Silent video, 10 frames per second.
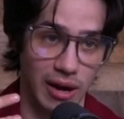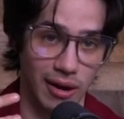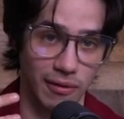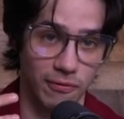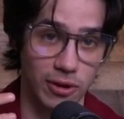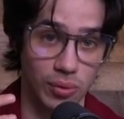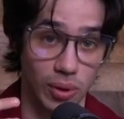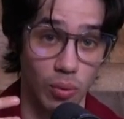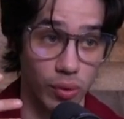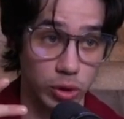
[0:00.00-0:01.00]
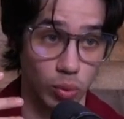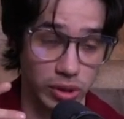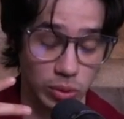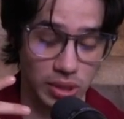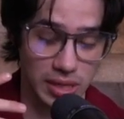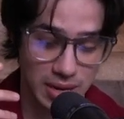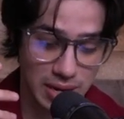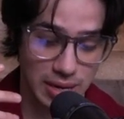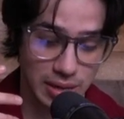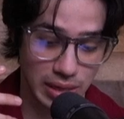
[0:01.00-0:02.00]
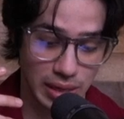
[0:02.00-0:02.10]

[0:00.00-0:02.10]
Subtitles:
figure out which ones we need